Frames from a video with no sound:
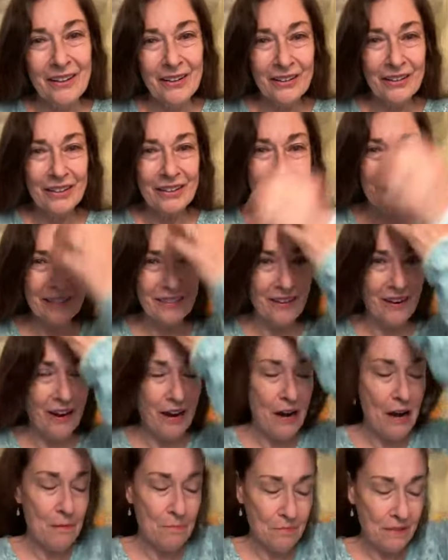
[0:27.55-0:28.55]
Good
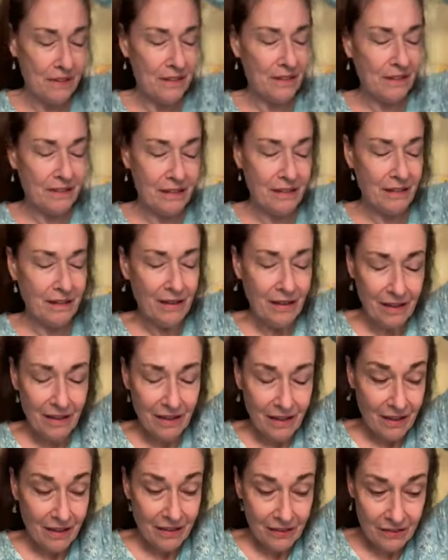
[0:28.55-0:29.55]
topic,
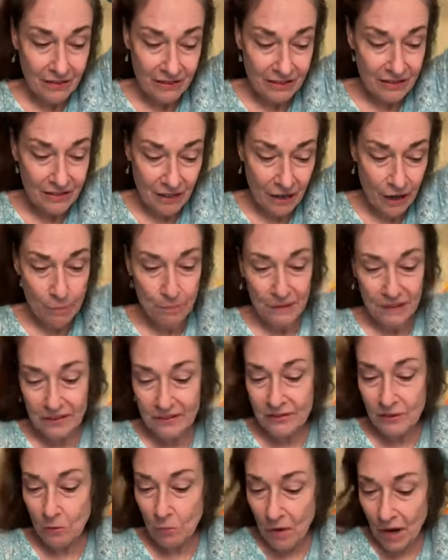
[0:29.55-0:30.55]
good
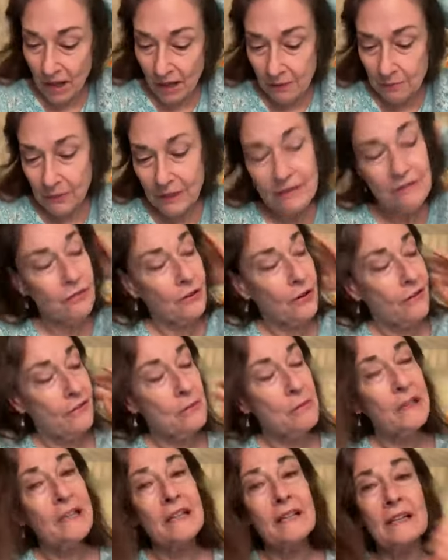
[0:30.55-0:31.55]
topic. So while I'm waiting for
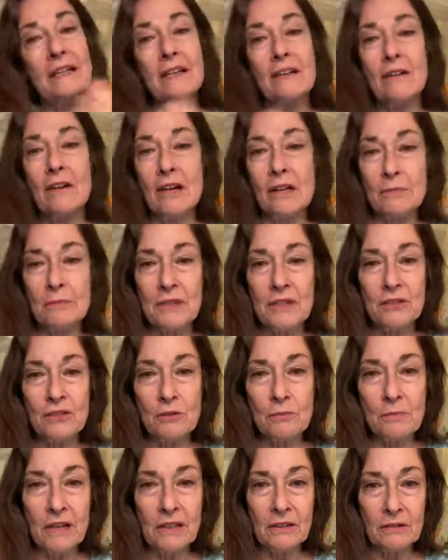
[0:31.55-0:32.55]
everybody to get on, I'm going to
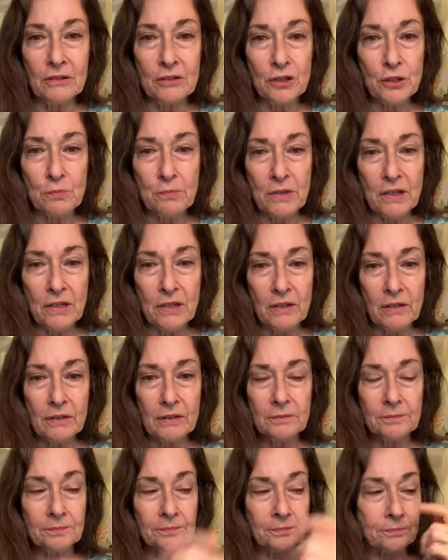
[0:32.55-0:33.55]
do my little
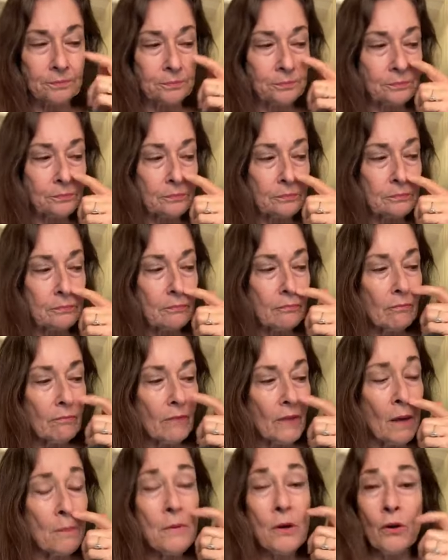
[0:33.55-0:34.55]
spiel.
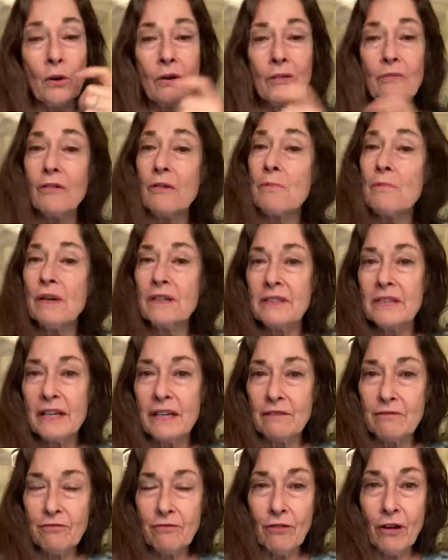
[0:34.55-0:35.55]
I'm here every
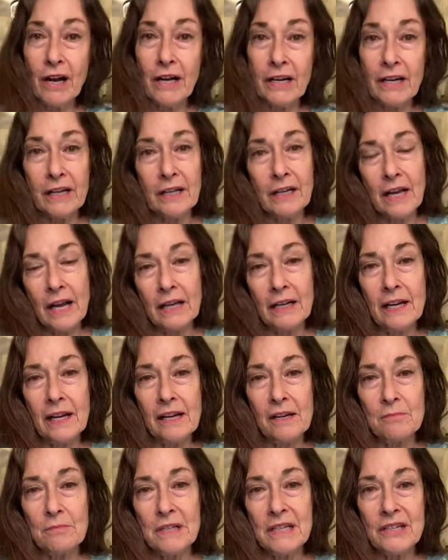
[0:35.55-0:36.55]
Monday and Friday at eight a
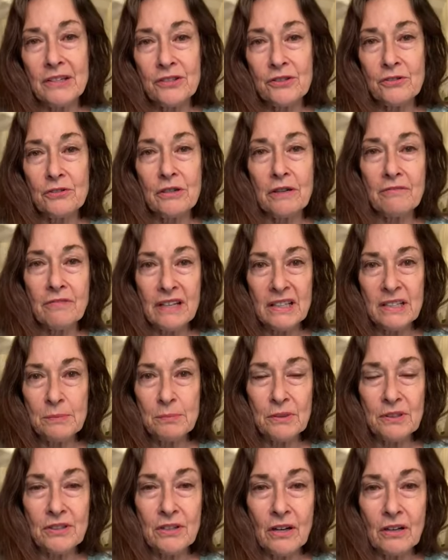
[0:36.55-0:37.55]
m Eastern at
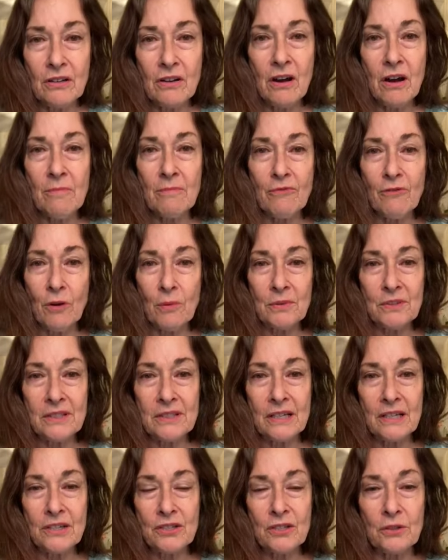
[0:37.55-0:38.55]
facebook.com forward
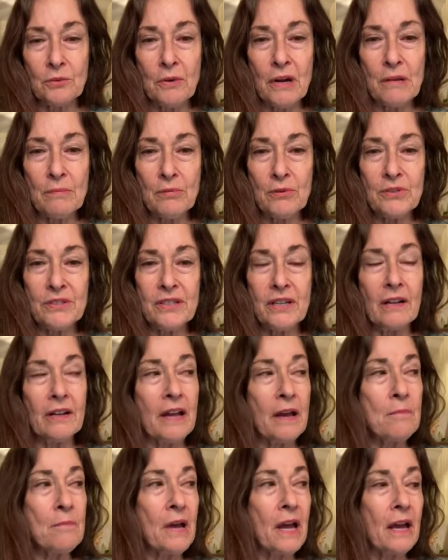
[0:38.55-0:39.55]
slash Lorraine Pursell,
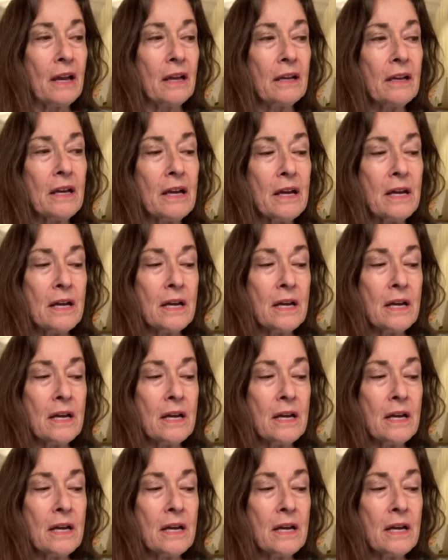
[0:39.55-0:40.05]
M A.